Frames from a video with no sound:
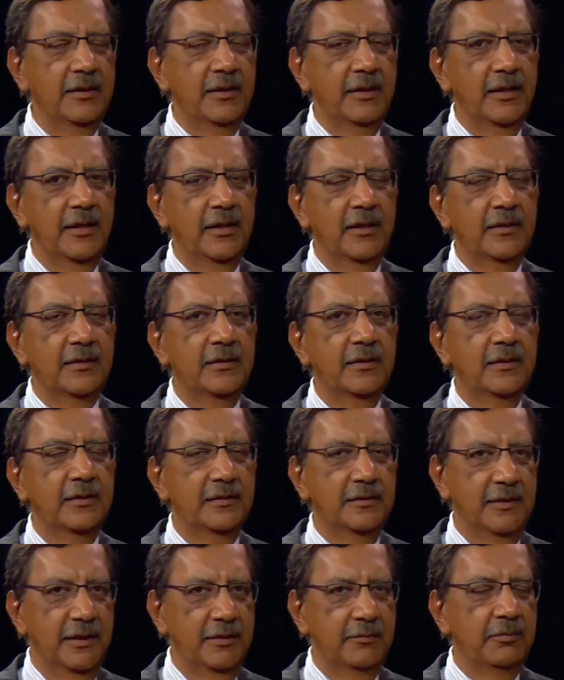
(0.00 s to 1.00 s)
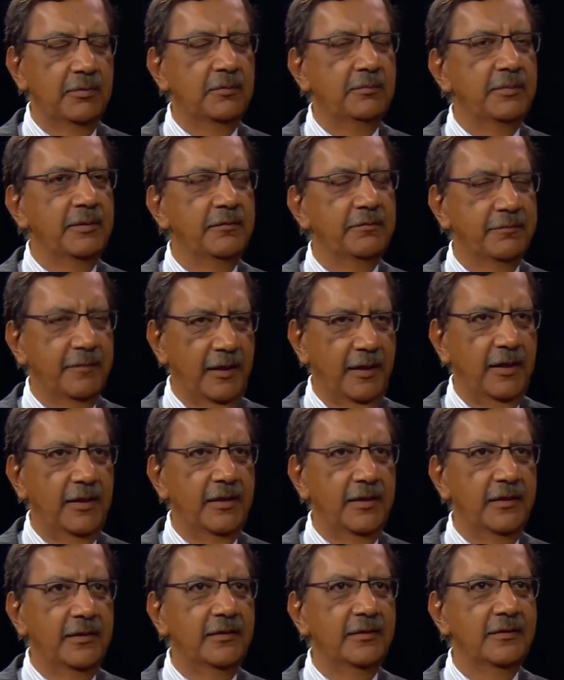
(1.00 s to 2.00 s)
and they will be
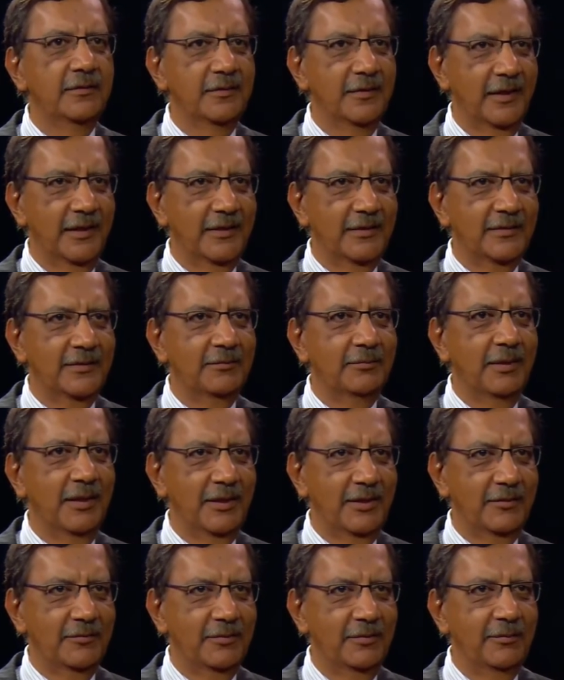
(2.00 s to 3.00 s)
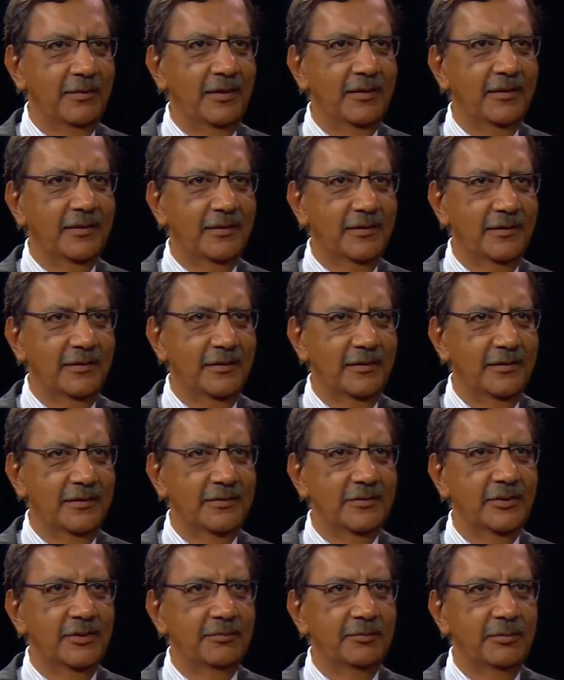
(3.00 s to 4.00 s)
fine, like the Bank of America and
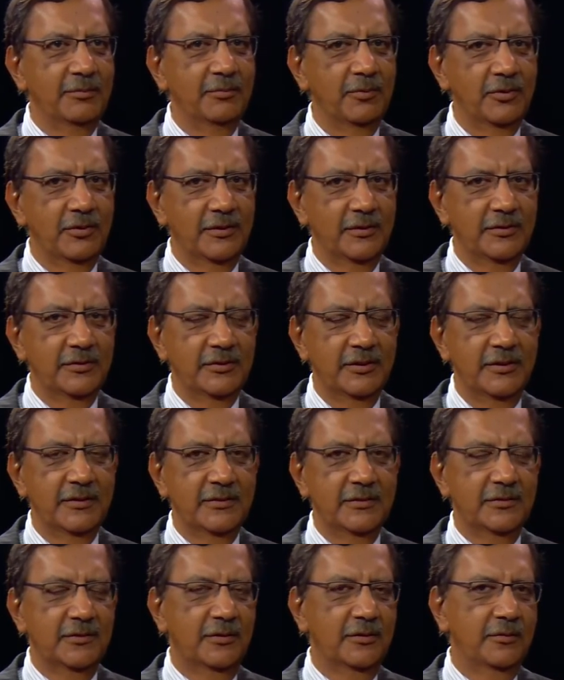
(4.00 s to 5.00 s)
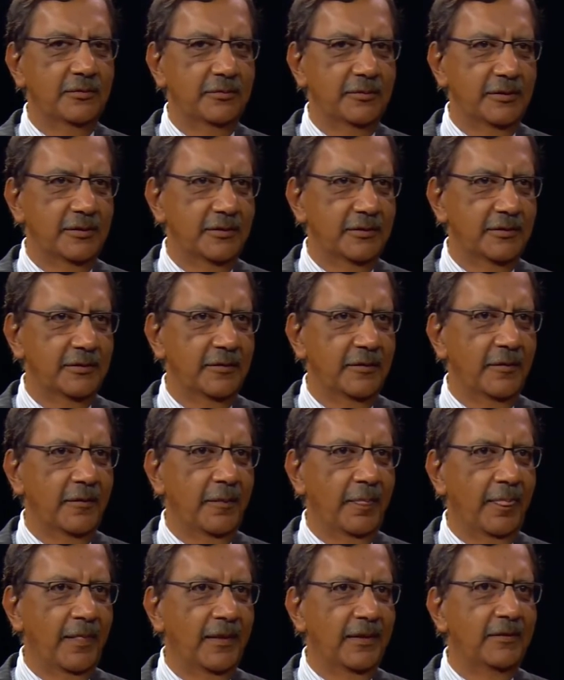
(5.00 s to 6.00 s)
the JP Morgan Chases of the world.
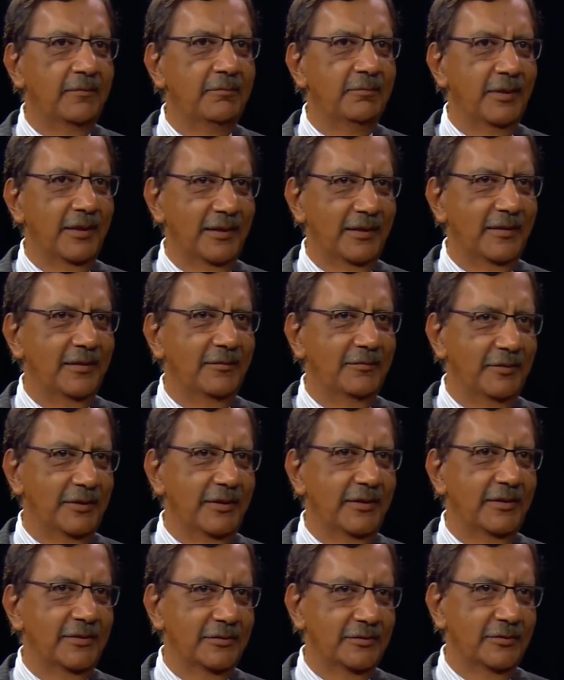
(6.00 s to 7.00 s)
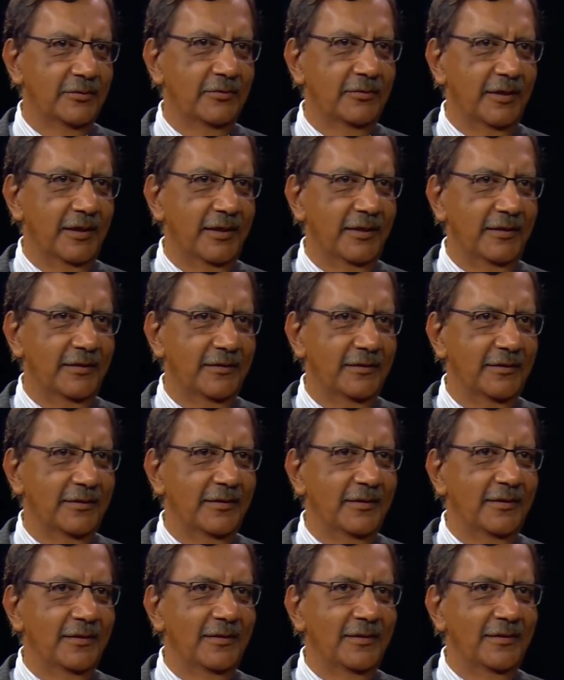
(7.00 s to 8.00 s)
But Loveleen is so right.
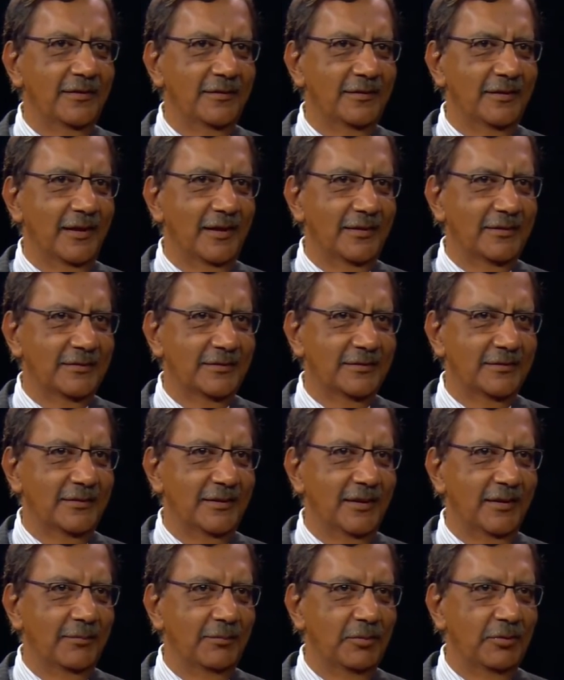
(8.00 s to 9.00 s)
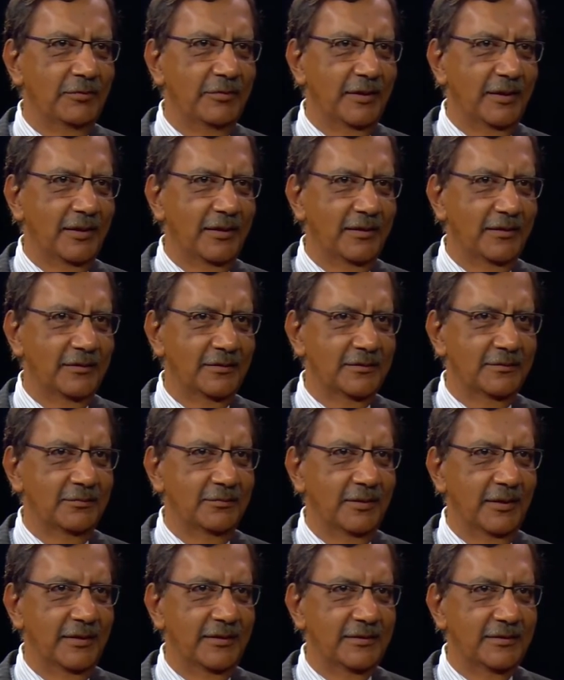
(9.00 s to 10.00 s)
They are moving at a
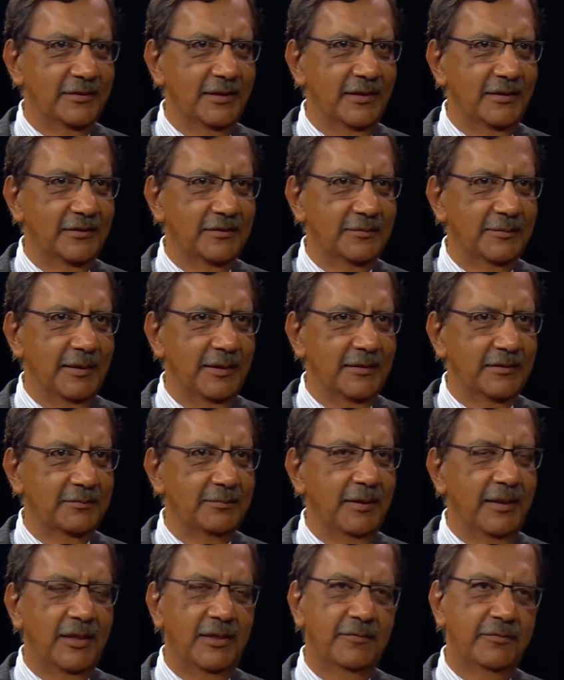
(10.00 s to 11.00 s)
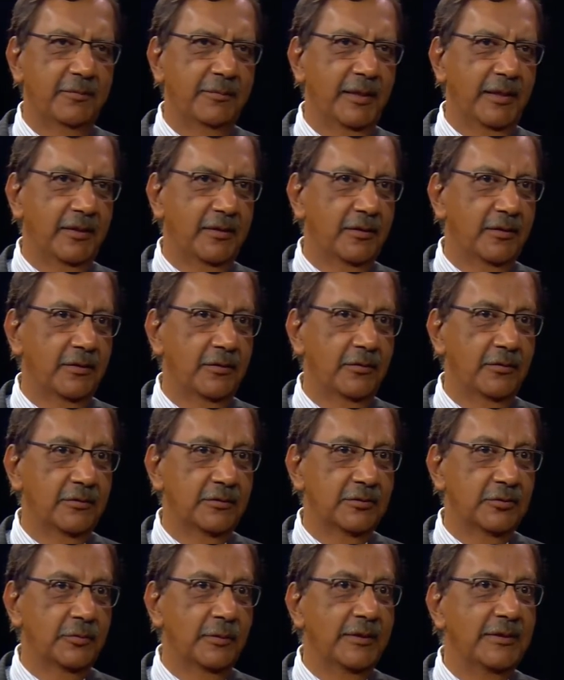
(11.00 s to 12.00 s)
very snail's pace. Bank of America
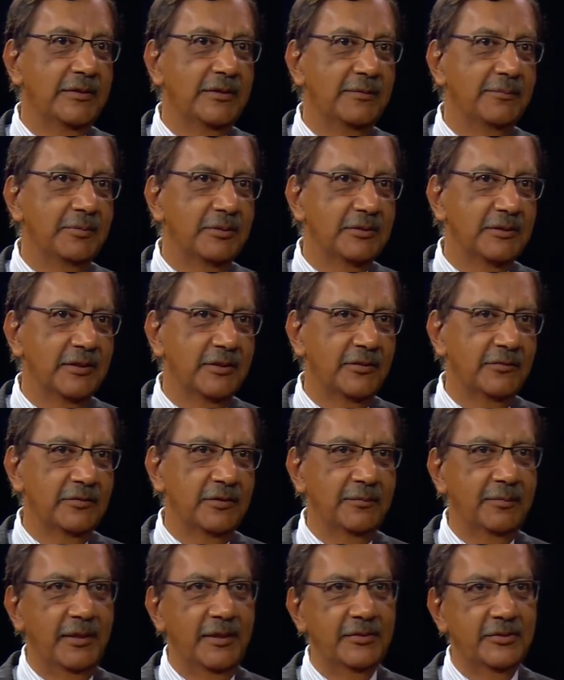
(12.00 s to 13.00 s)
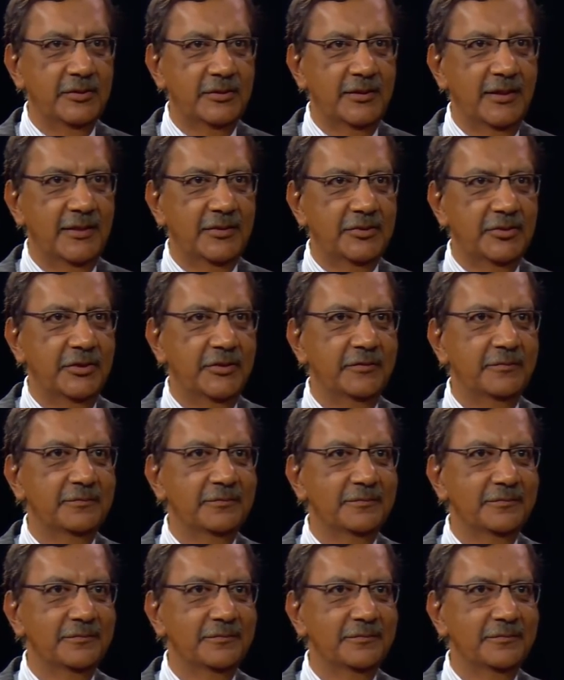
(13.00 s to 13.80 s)
closed 20% of their branches last year.